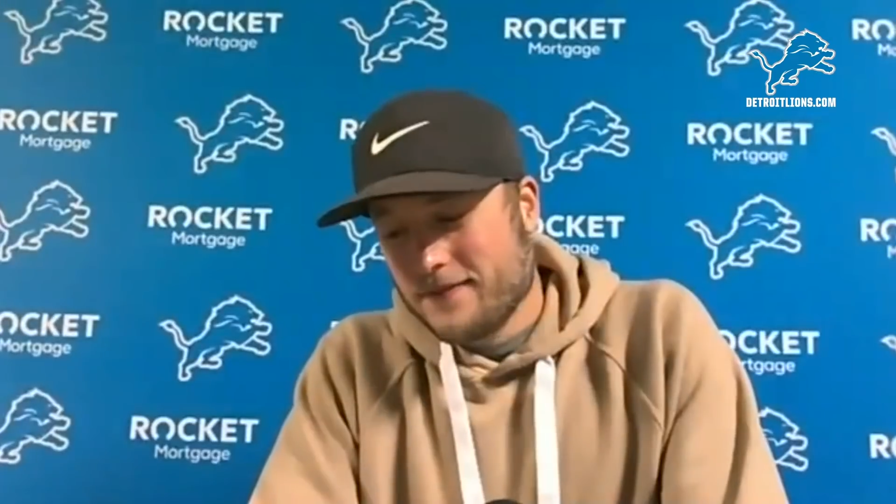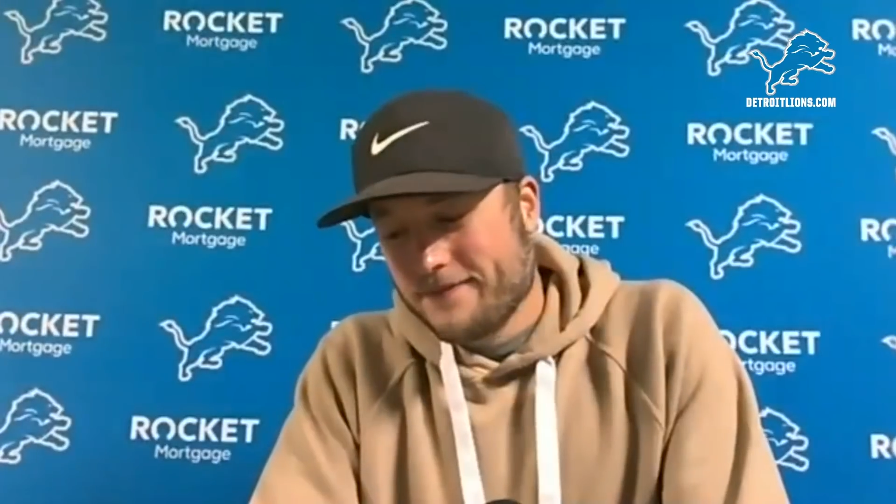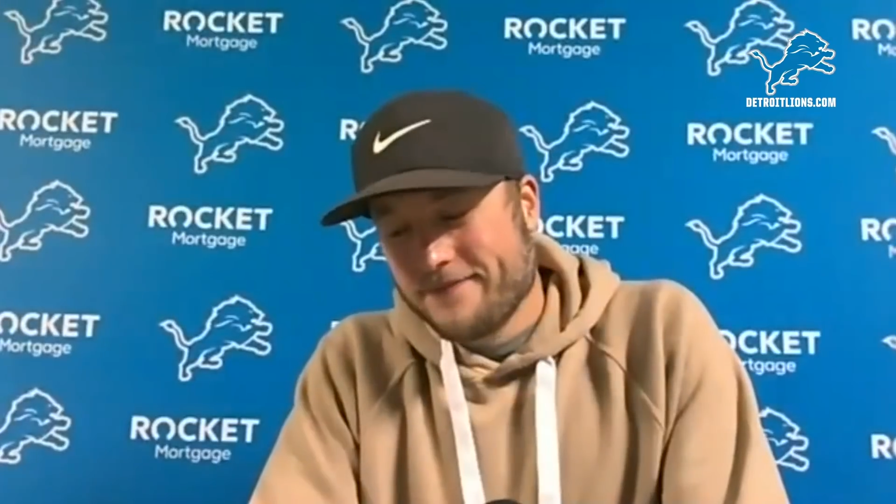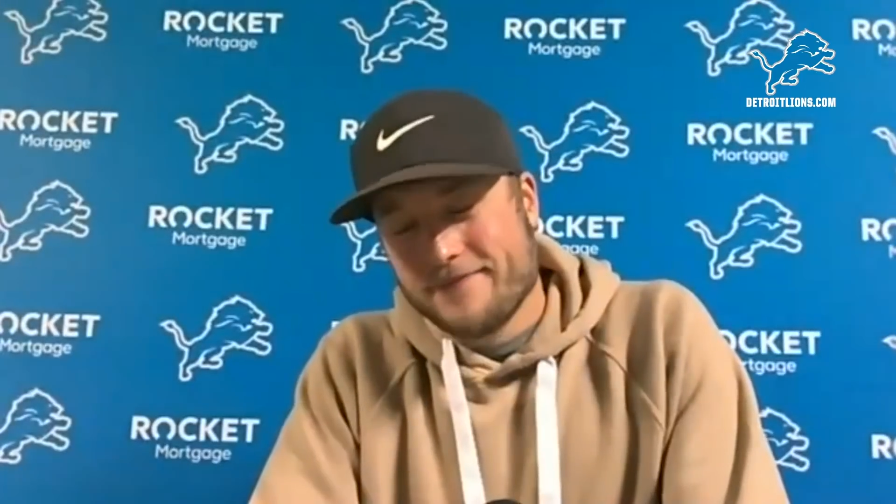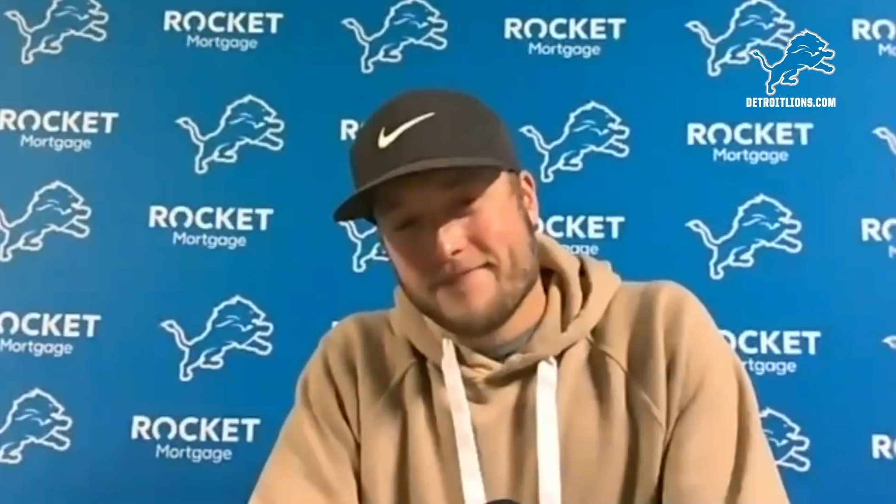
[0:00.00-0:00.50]

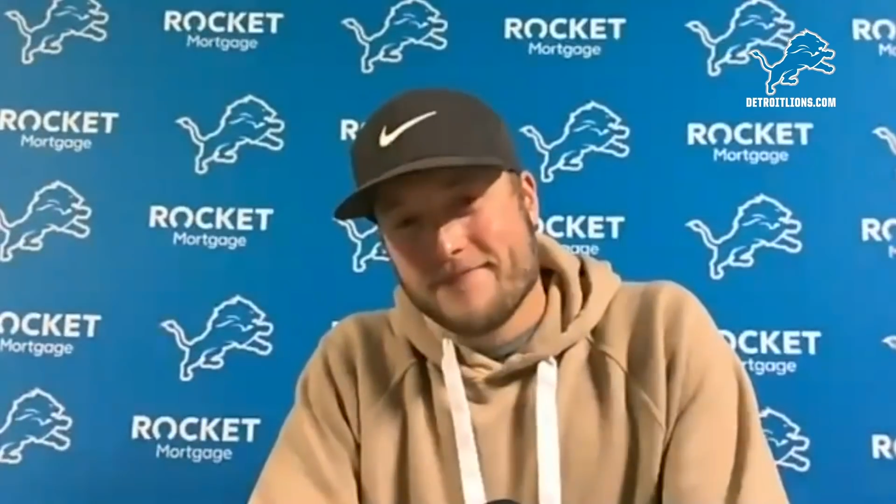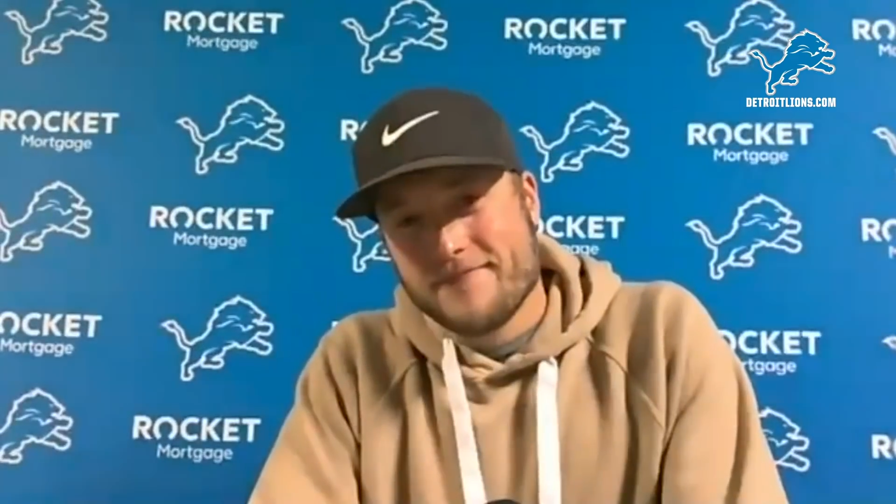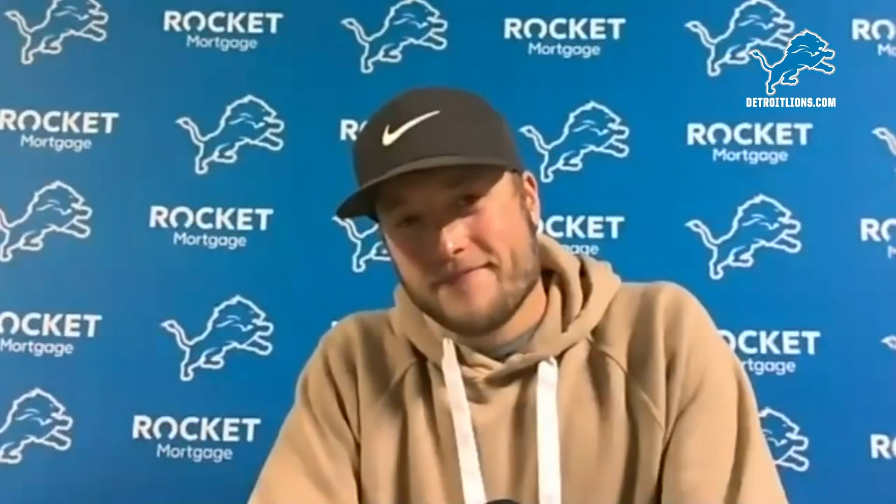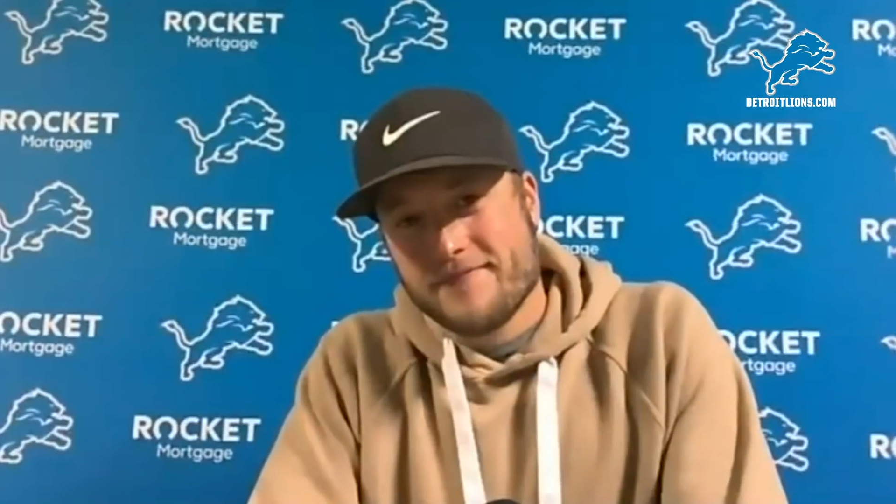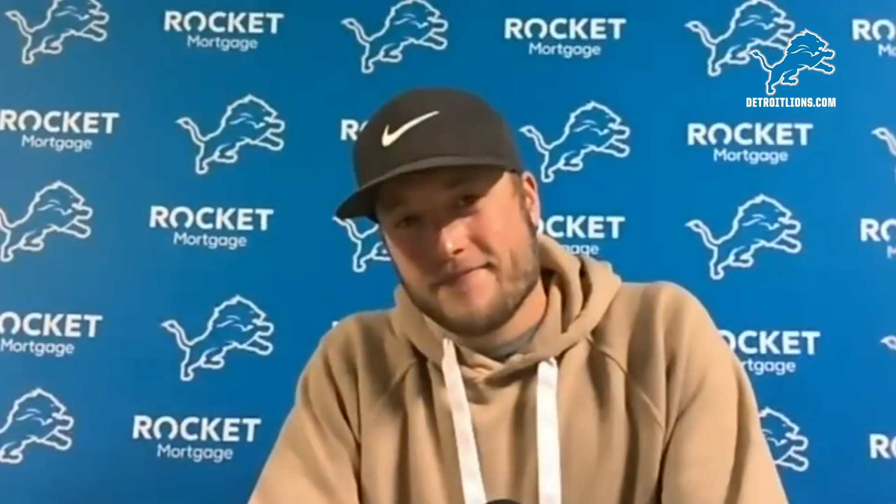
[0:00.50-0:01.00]
last one for
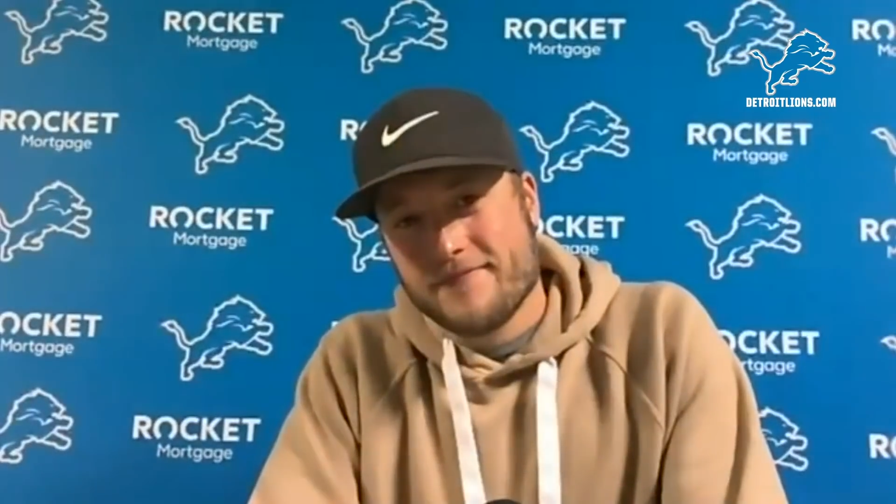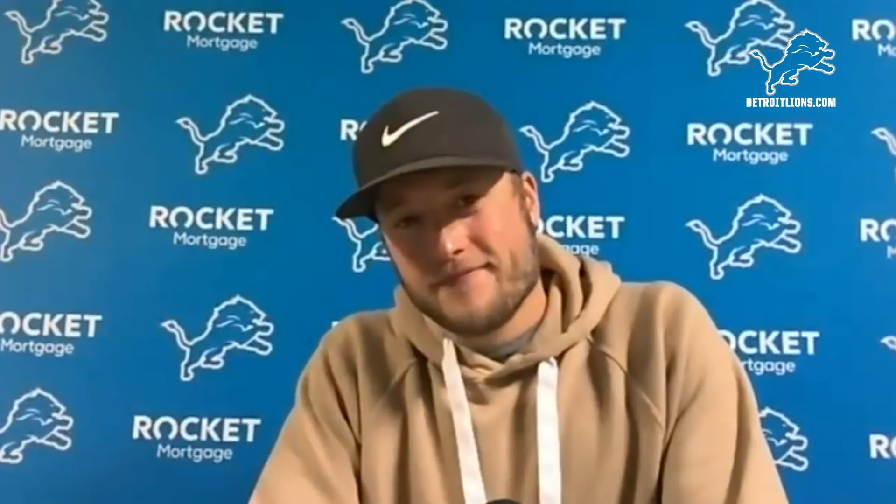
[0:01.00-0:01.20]
Chris Burke.